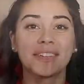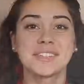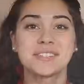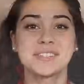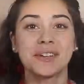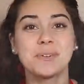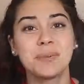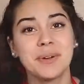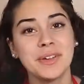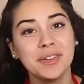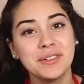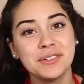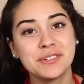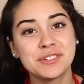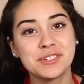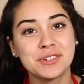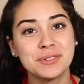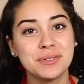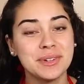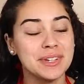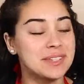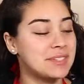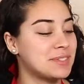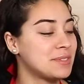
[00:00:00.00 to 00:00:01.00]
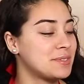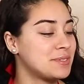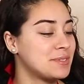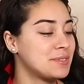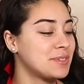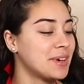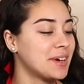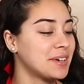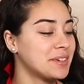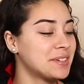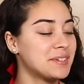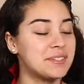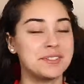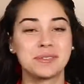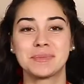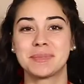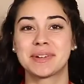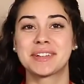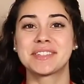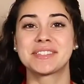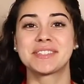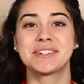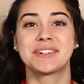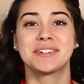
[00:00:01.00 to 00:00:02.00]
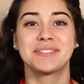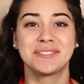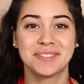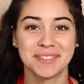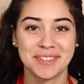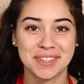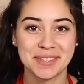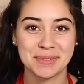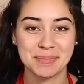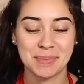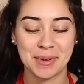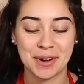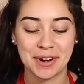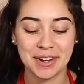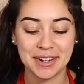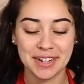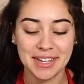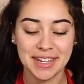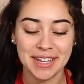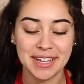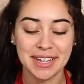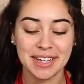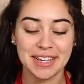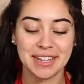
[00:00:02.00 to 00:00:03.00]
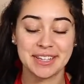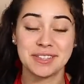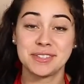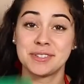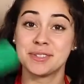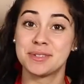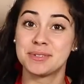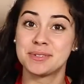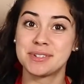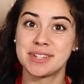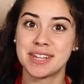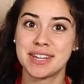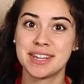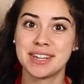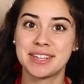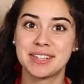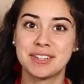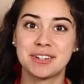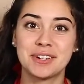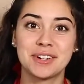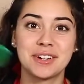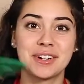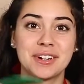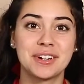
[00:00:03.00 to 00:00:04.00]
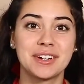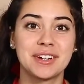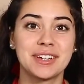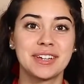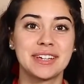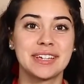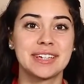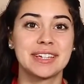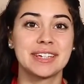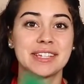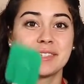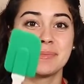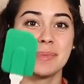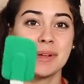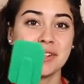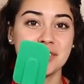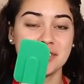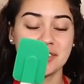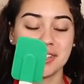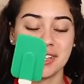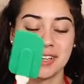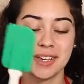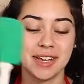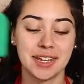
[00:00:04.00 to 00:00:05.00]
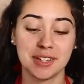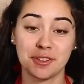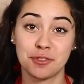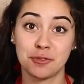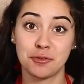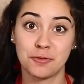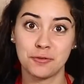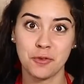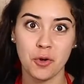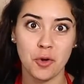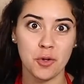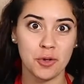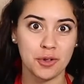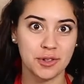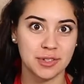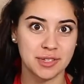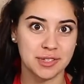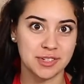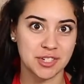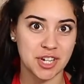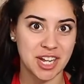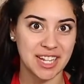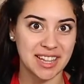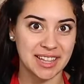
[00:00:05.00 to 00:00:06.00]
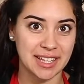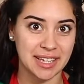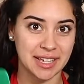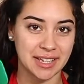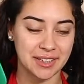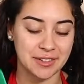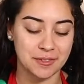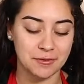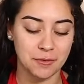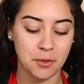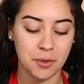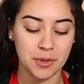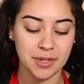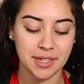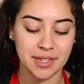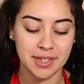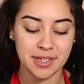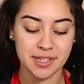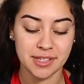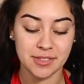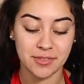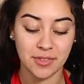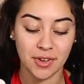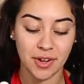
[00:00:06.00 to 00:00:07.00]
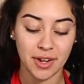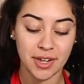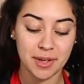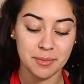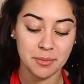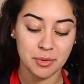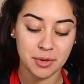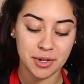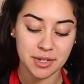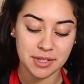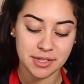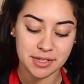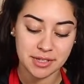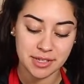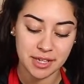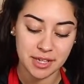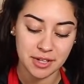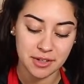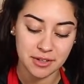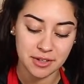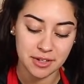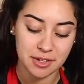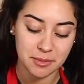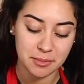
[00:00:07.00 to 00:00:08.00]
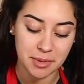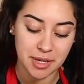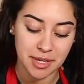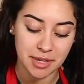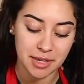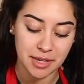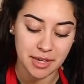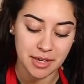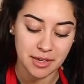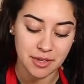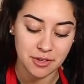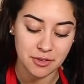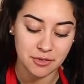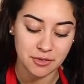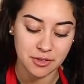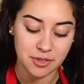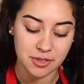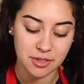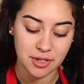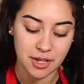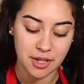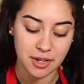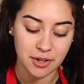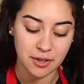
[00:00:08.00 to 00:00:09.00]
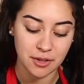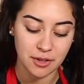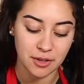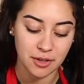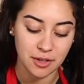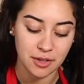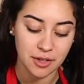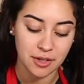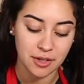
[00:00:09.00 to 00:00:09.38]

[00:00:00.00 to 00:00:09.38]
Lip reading: so what you do is you do not use your mixer for this part, is you take your spatula and you fold gently. Folding is a very important skill in baking. You just kind of